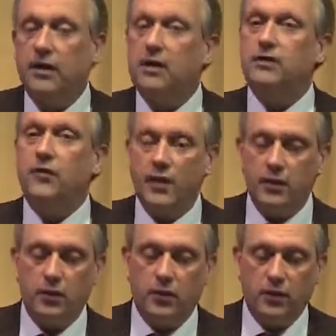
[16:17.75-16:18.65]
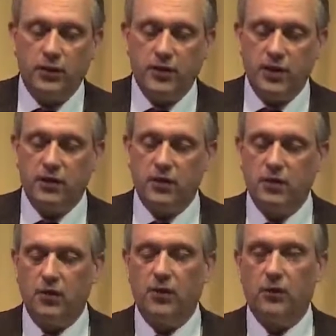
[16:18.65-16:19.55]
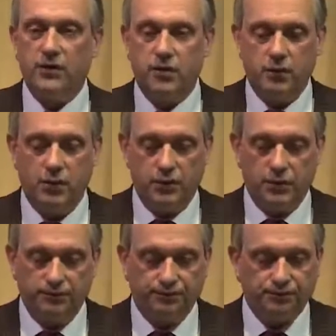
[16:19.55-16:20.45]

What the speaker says: its final orientation on the Western world